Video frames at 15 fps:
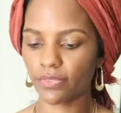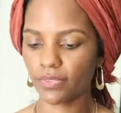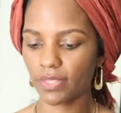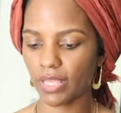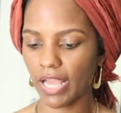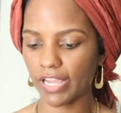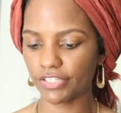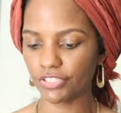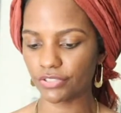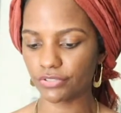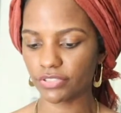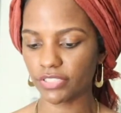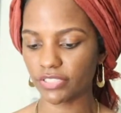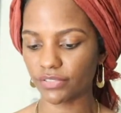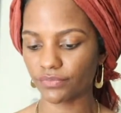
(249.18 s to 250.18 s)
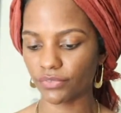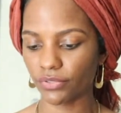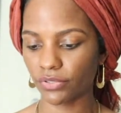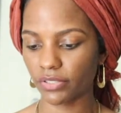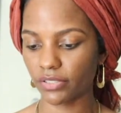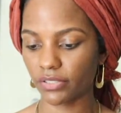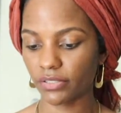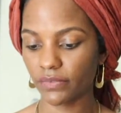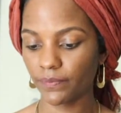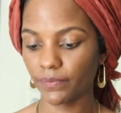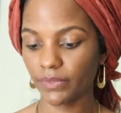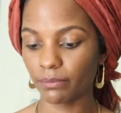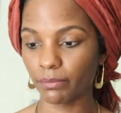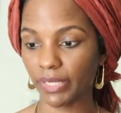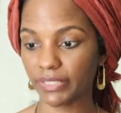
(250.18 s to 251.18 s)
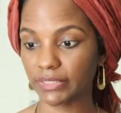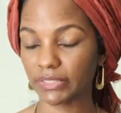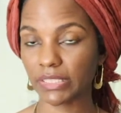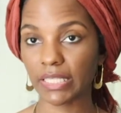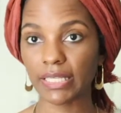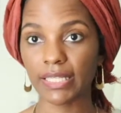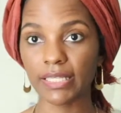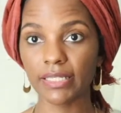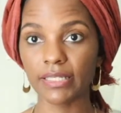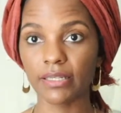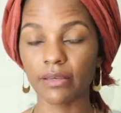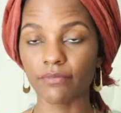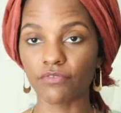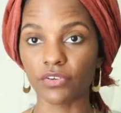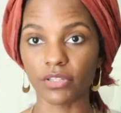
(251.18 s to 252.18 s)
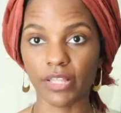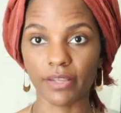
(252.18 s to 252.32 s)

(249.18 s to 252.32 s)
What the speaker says: with. I use this for my skin,